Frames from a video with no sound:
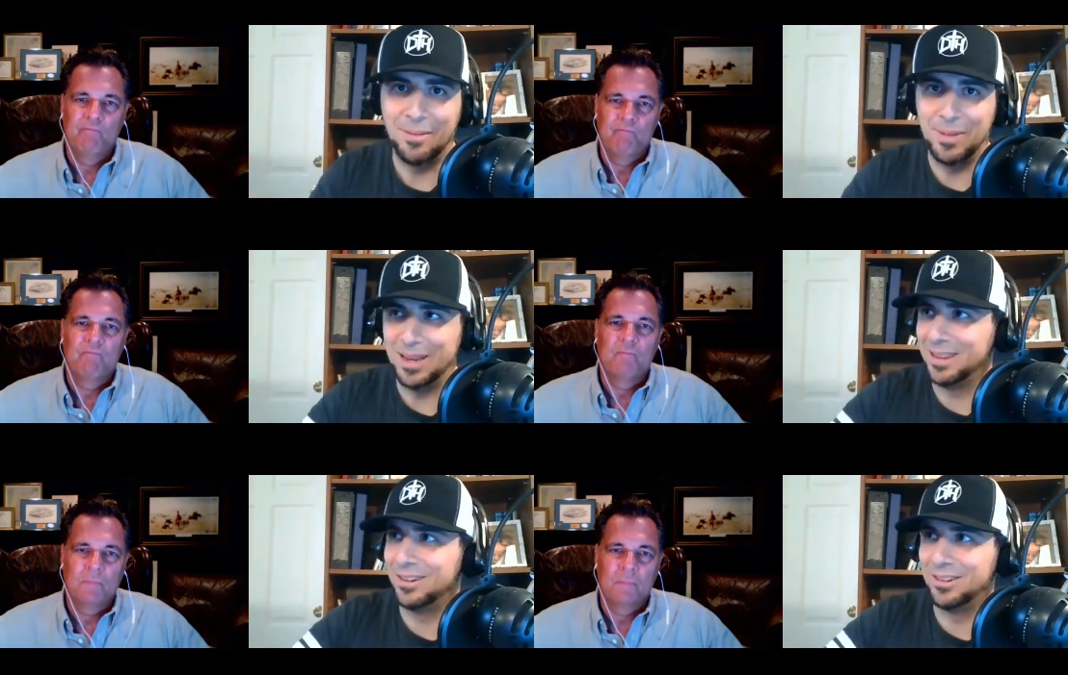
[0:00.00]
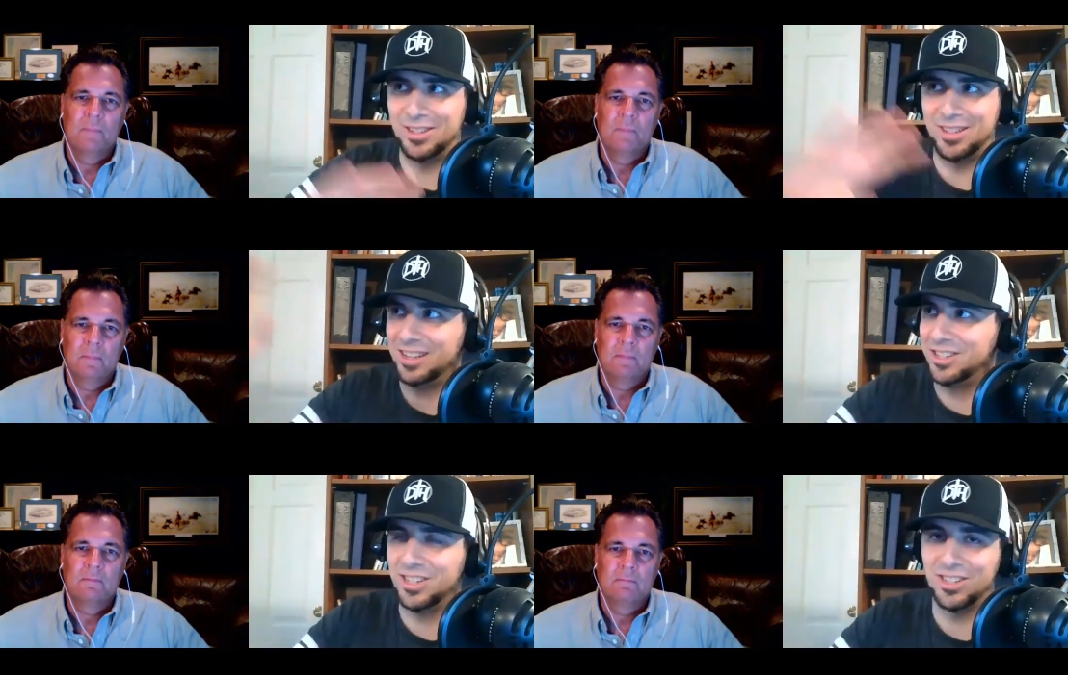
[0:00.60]
Speaker 1: I mean, there's
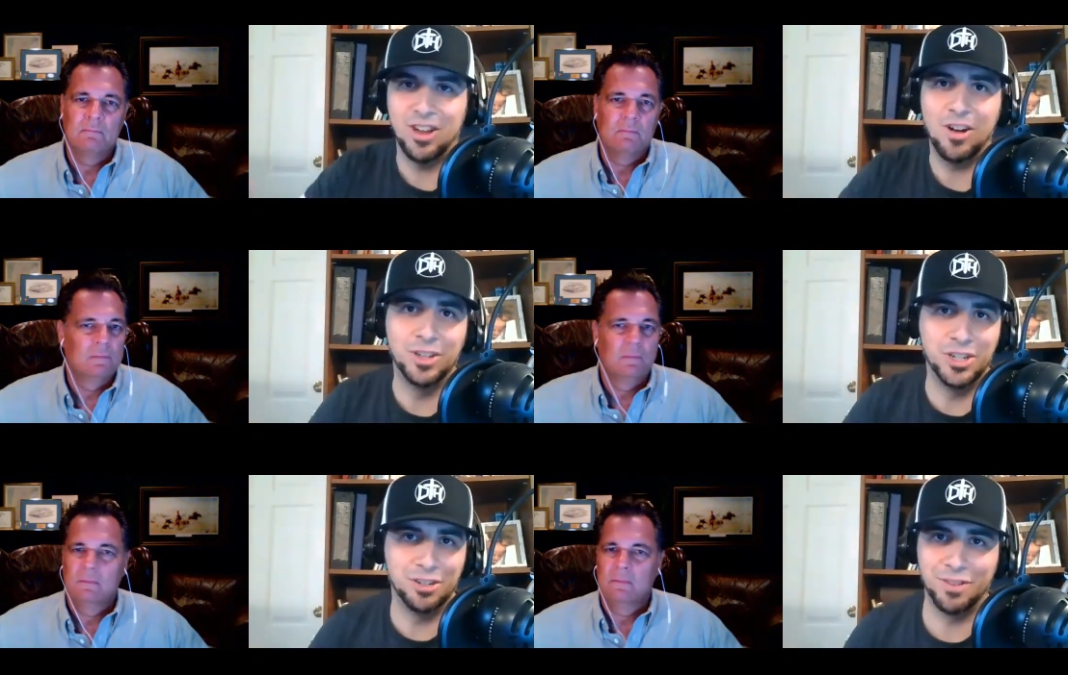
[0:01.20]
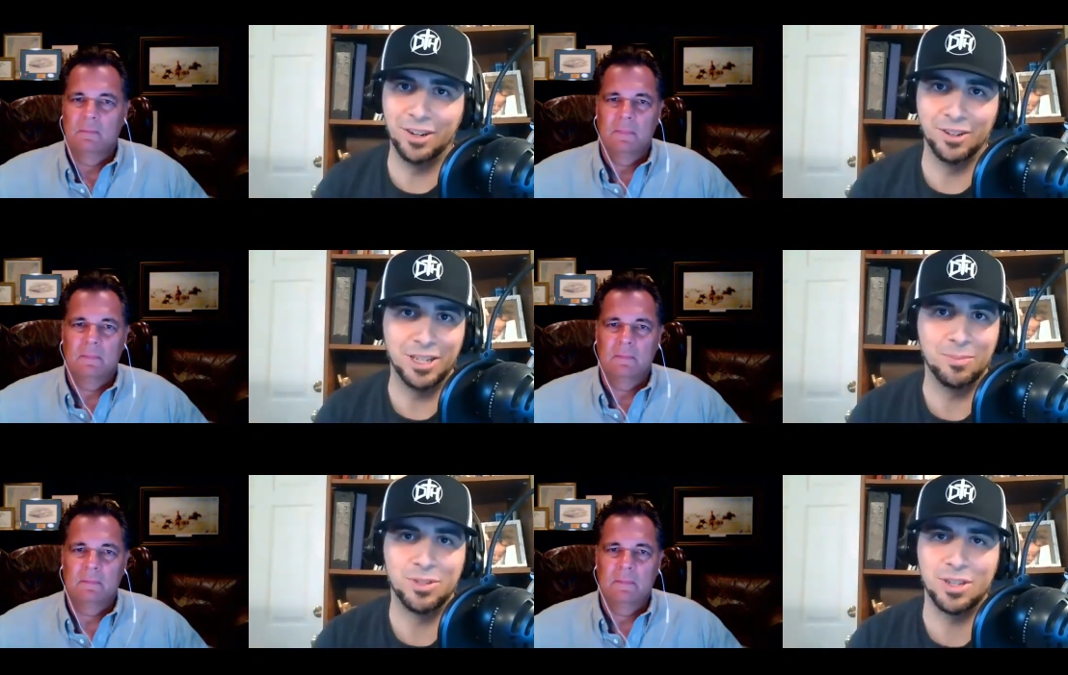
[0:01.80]
it's just all at your
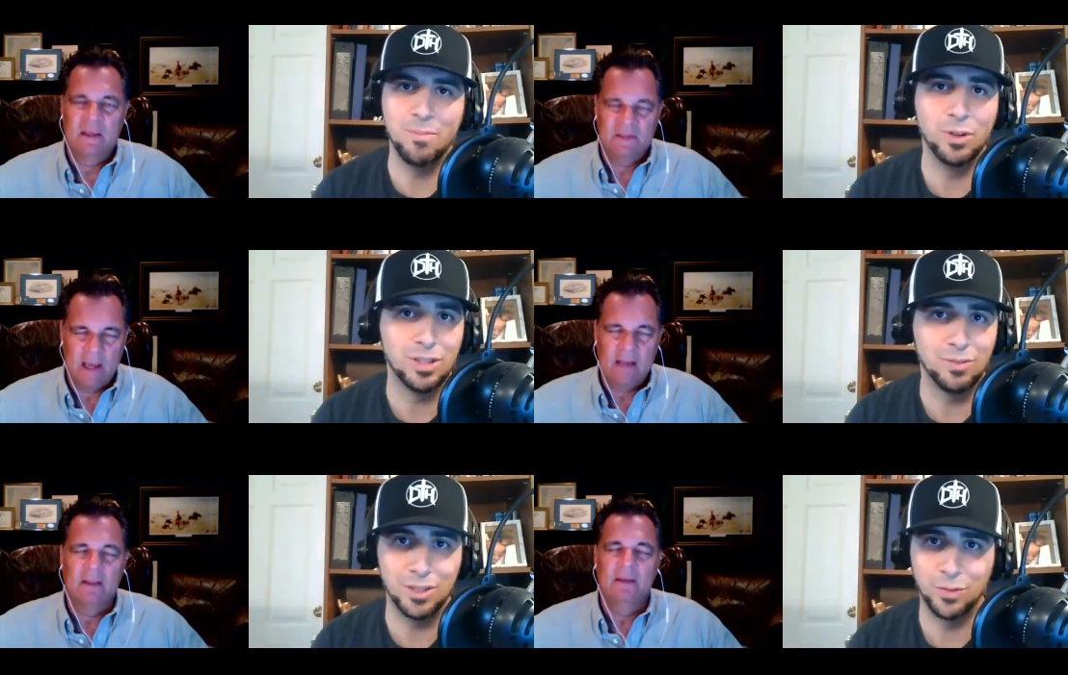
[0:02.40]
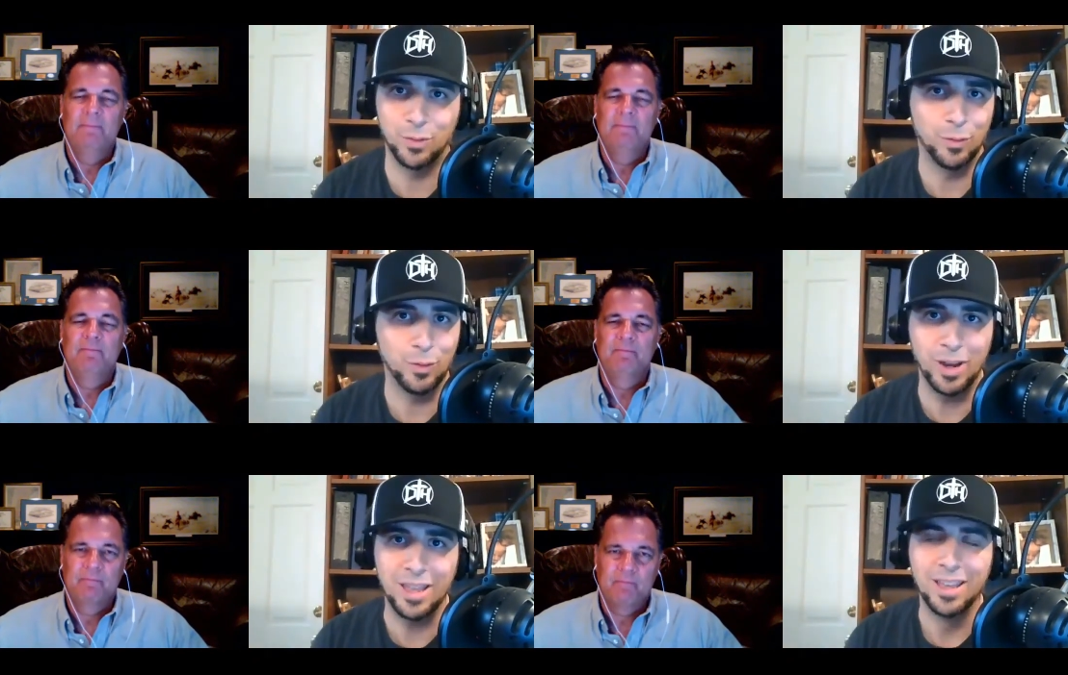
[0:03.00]
fingertips, exactly. and most of it's for
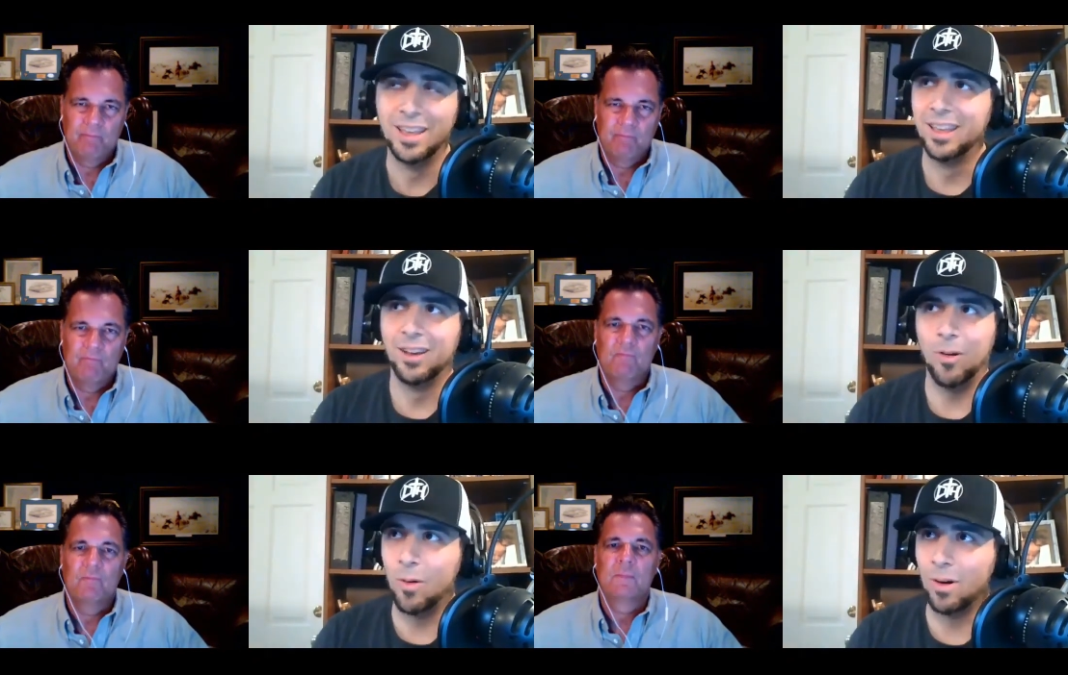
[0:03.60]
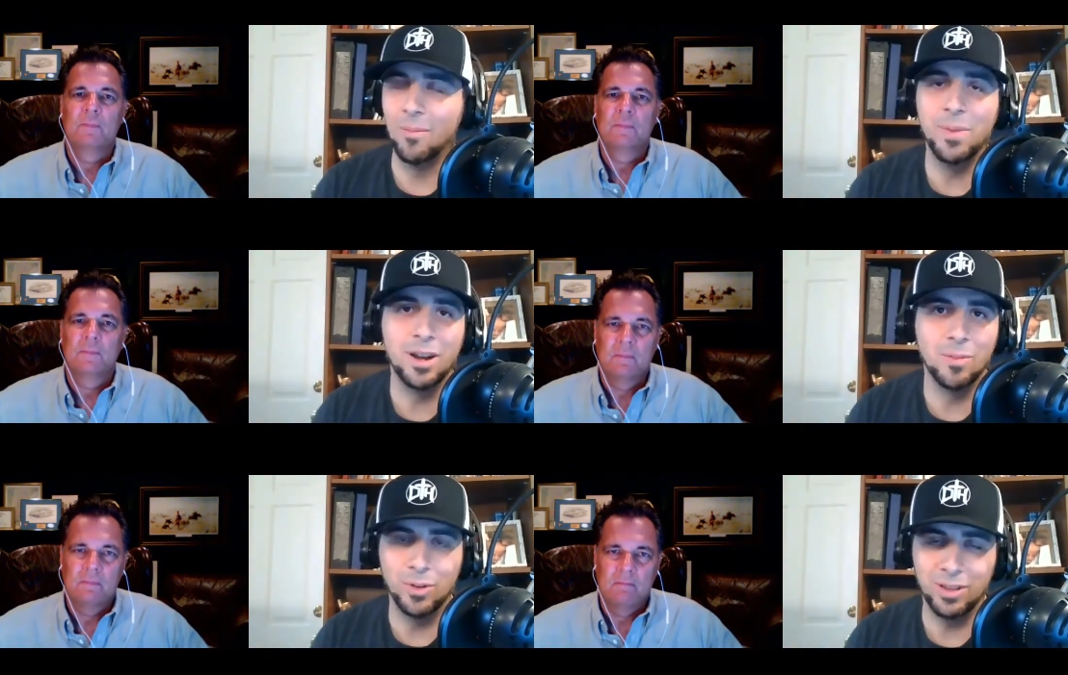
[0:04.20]
free or a
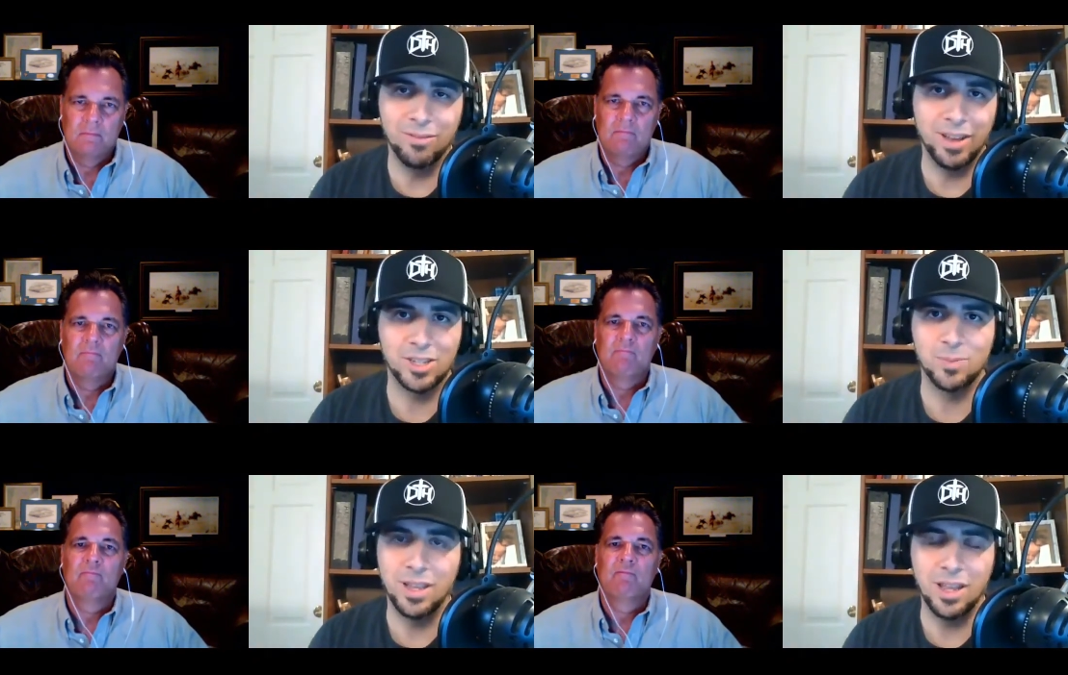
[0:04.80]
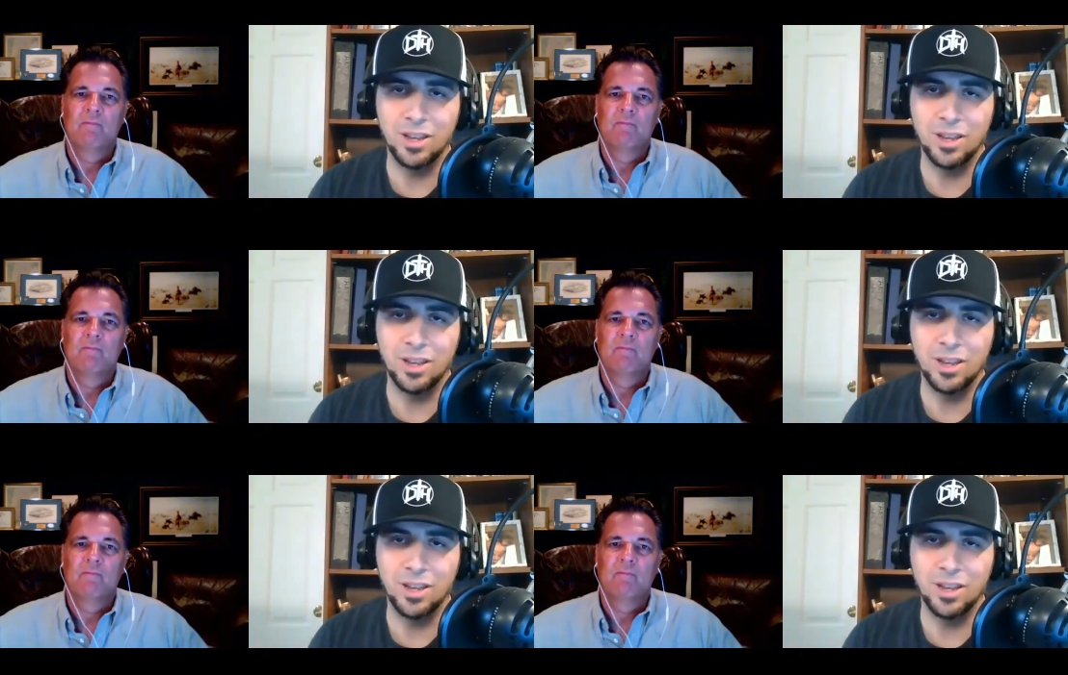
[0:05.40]
minimal investment,